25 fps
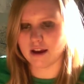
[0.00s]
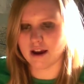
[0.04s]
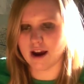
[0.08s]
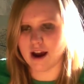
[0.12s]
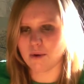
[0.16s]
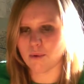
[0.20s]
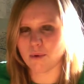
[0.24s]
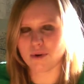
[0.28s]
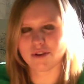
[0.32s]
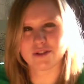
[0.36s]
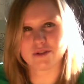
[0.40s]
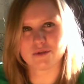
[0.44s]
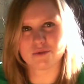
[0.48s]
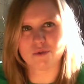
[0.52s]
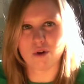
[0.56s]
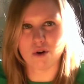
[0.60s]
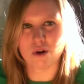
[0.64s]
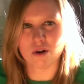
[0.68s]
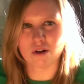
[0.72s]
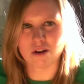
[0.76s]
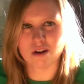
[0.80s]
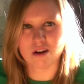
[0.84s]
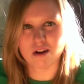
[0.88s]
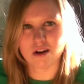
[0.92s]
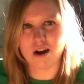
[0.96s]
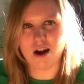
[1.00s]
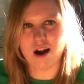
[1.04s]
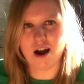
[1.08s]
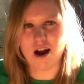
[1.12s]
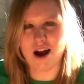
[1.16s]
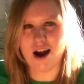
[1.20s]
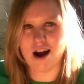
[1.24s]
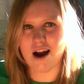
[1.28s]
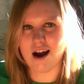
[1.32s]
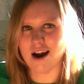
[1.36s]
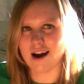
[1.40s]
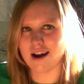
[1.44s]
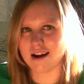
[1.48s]
I wasn't wrong.
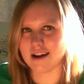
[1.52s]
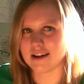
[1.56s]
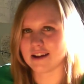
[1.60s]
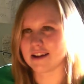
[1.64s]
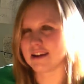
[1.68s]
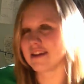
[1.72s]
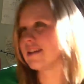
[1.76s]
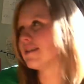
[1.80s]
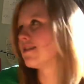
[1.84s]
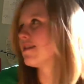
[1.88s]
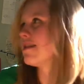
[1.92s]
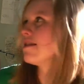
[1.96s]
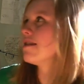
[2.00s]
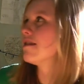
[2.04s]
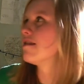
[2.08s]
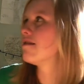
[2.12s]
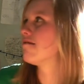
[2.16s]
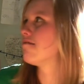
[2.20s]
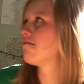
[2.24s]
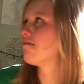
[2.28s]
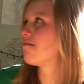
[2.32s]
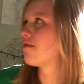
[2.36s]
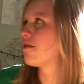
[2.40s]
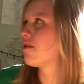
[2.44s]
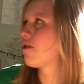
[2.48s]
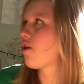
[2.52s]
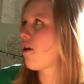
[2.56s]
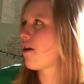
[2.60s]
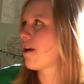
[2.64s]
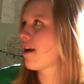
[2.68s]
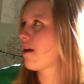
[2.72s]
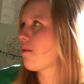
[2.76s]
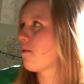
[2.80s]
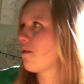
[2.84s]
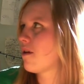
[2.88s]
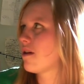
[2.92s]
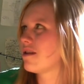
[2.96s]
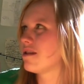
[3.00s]
I thought
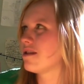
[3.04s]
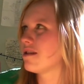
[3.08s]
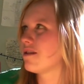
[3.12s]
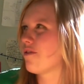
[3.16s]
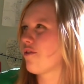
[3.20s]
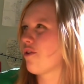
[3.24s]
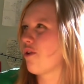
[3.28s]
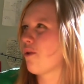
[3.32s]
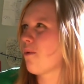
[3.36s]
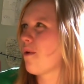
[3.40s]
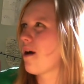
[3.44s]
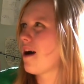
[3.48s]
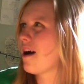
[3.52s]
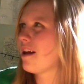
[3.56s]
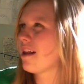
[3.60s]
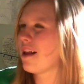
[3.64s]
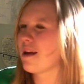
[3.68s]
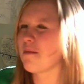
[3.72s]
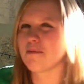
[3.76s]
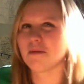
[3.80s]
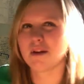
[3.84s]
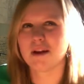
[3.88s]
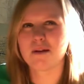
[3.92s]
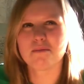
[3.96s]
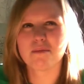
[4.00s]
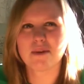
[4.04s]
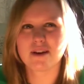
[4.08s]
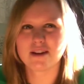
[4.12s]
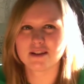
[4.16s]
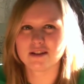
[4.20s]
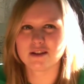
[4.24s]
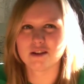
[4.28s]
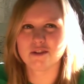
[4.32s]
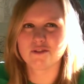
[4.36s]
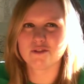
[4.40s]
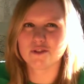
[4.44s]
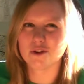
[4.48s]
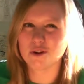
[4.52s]
I was for a while. I blamed
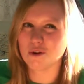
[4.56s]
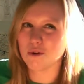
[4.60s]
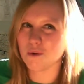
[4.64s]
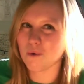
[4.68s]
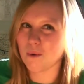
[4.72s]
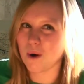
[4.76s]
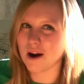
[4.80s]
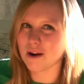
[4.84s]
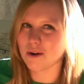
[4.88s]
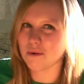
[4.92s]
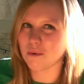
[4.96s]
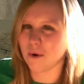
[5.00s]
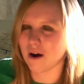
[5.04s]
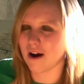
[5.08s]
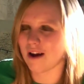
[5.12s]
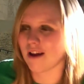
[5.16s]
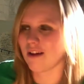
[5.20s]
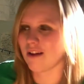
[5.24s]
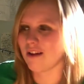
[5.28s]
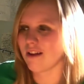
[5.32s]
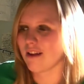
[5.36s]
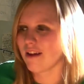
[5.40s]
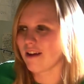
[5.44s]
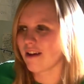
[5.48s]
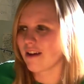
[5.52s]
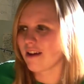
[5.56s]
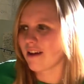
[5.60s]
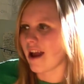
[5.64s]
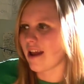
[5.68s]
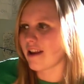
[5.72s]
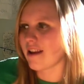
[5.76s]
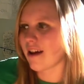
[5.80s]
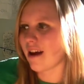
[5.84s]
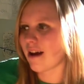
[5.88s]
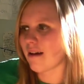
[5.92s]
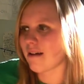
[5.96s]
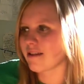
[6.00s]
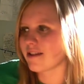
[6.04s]
myself for quite a while.
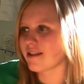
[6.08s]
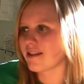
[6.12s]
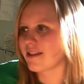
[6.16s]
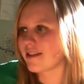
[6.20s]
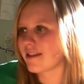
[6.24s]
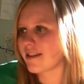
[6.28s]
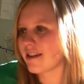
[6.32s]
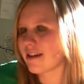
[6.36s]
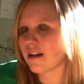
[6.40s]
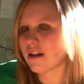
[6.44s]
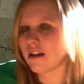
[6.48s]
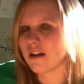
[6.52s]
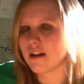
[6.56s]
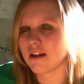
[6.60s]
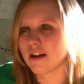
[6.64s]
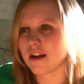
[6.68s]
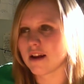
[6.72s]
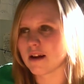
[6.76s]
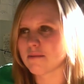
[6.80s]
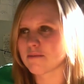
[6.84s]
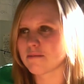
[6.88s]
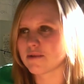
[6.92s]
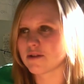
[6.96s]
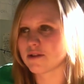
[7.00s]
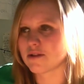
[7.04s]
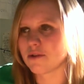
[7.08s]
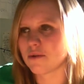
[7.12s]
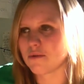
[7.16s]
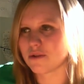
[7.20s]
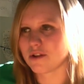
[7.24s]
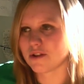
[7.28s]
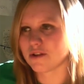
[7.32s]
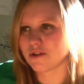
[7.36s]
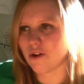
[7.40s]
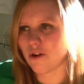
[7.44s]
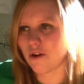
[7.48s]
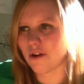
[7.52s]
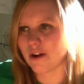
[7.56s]
And I still am so
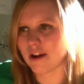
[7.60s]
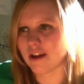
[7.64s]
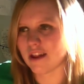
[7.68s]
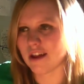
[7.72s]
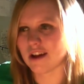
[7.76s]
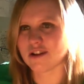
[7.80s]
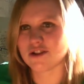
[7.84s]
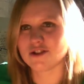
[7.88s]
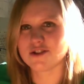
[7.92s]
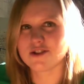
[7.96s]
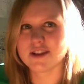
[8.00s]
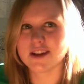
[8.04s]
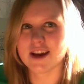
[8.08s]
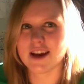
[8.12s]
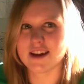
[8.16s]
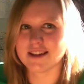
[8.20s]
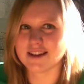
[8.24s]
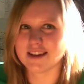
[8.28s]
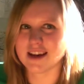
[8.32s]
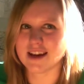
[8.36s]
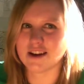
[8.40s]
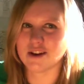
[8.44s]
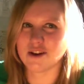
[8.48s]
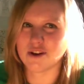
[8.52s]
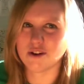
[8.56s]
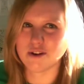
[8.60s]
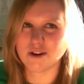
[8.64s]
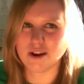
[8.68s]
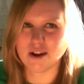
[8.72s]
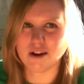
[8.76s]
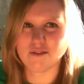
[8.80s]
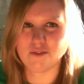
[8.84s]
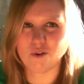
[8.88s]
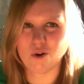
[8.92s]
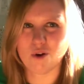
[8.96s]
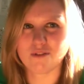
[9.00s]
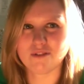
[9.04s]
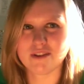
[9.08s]
sorry that she had to get hurt out
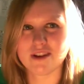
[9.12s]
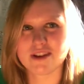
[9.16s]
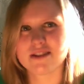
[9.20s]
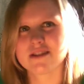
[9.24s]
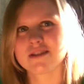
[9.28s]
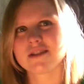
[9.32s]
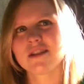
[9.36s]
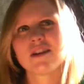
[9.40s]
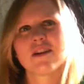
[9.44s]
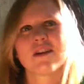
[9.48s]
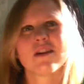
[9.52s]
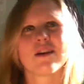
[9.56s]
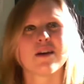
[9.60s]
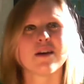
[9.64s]
of all this.